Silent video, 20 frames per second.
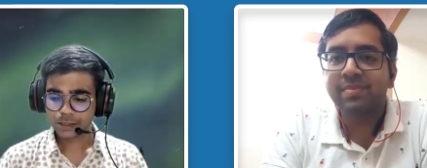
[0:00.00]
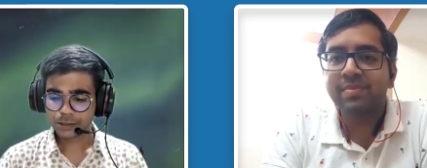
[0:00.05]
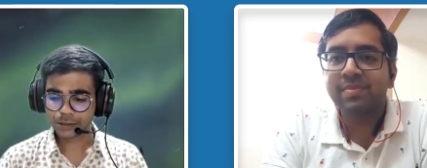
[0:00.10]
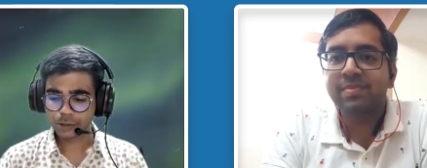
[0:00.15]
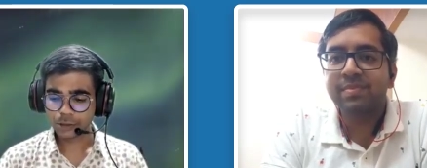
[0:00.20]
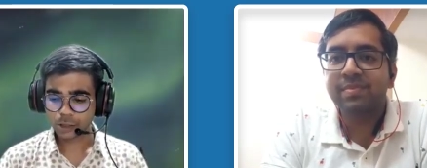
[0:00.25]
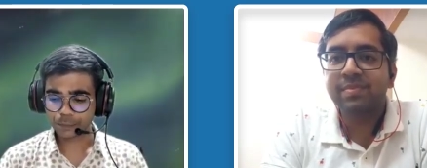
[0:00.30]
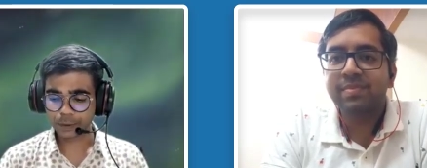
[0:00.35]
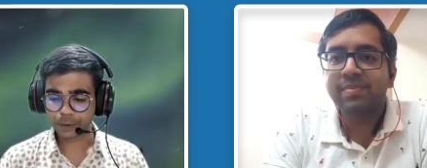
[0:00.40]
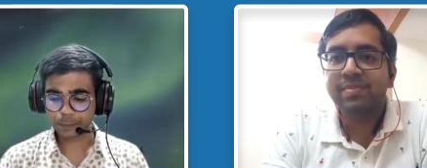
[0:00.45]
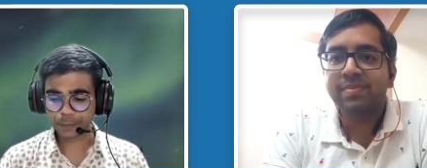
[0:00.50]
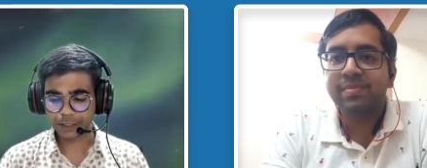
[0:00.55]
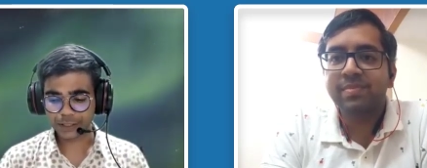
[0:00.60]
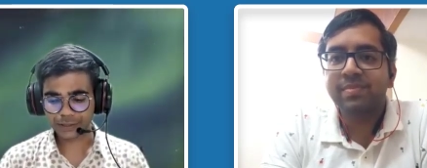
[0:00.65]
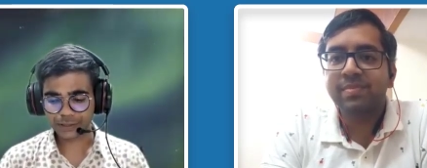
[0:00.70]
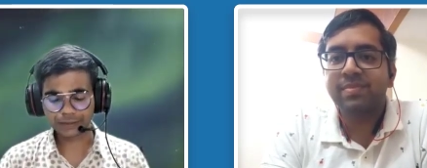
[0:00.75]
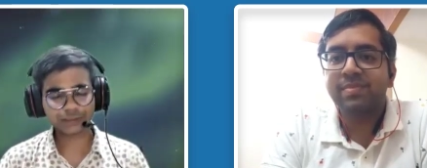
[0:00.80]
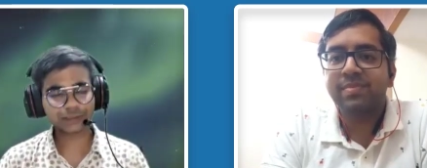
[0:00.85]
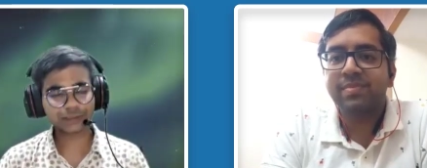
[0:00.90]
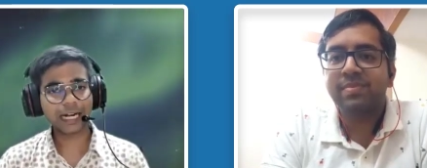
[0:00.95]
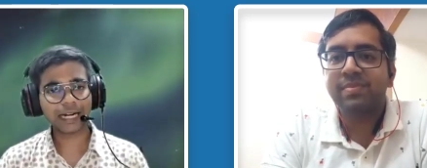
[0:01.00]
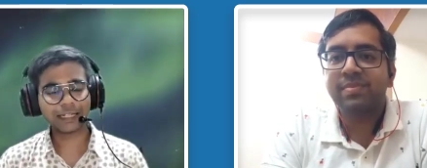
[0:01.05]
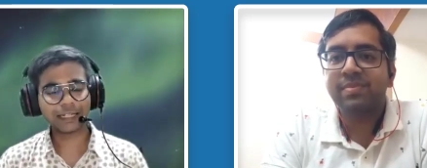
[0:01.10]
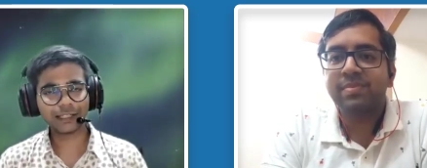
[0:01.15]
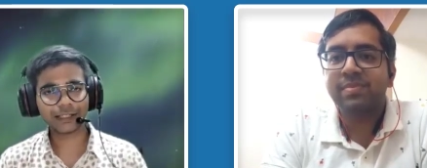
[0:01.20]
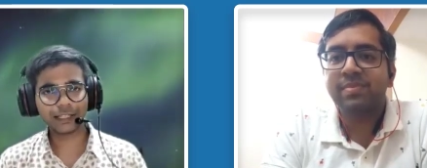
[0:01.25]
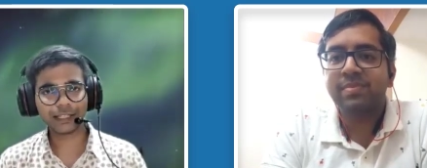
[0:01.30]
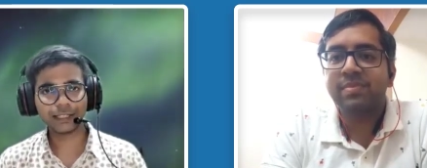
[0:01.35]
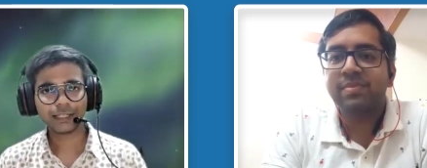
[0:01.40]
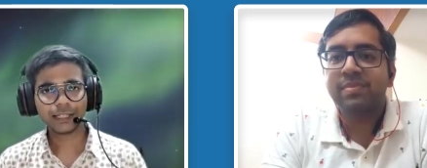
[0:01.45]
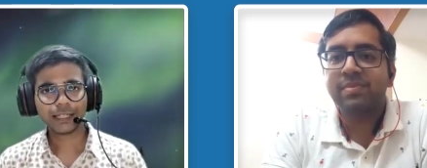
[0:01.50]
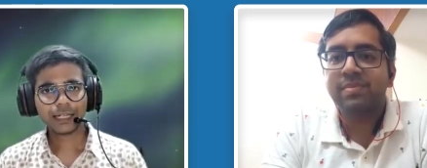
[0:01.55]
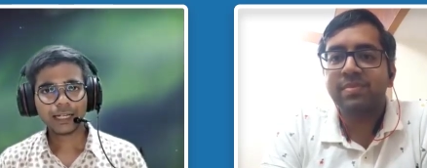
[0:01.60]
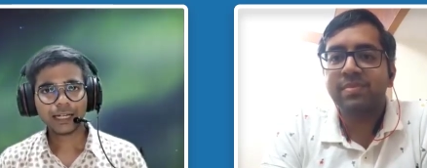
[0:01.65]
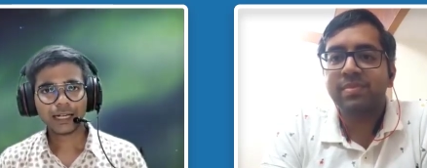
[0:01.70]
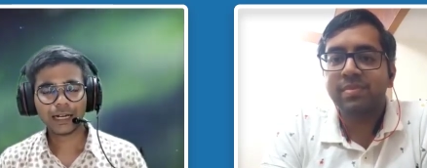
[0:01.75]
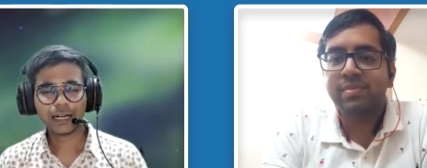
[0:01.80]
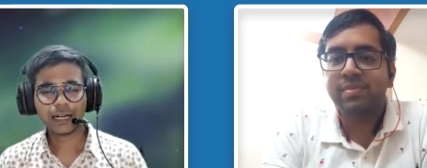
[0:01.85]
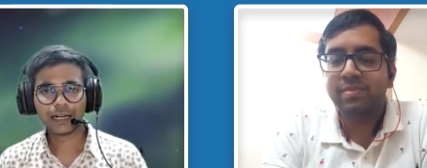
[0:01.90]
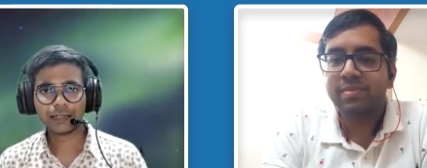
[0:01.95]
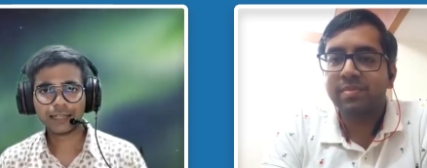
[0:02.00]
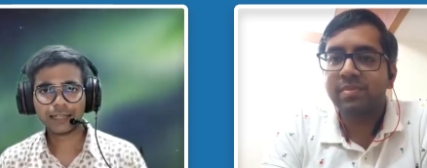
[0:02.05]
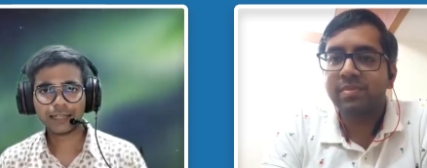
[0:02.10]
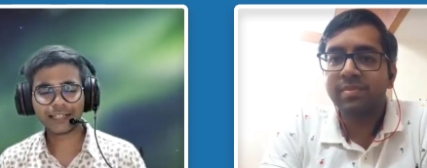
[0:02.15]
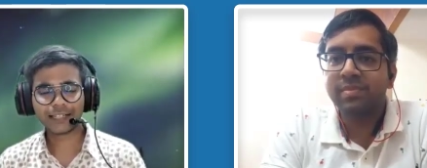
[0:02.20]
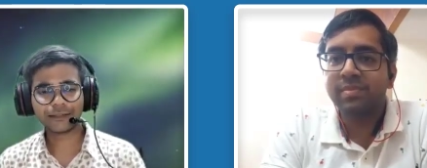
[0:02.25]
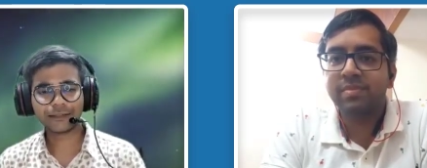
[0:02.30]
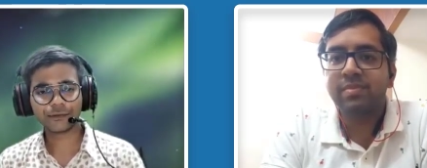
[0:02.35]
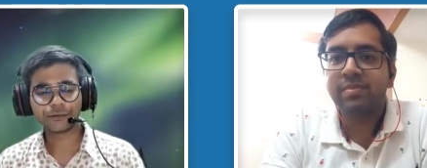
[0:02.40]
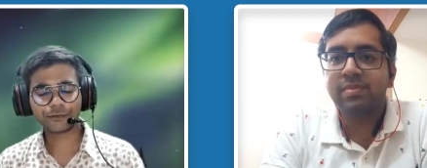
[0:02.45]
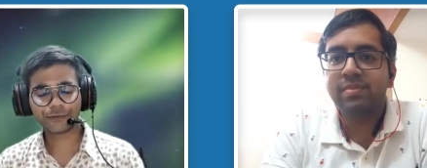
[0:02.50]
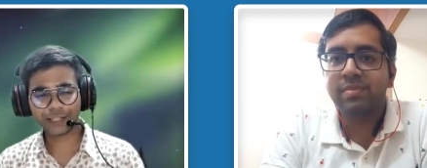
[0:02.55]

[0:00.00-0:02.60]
Speaker 1: your preparation strategy, like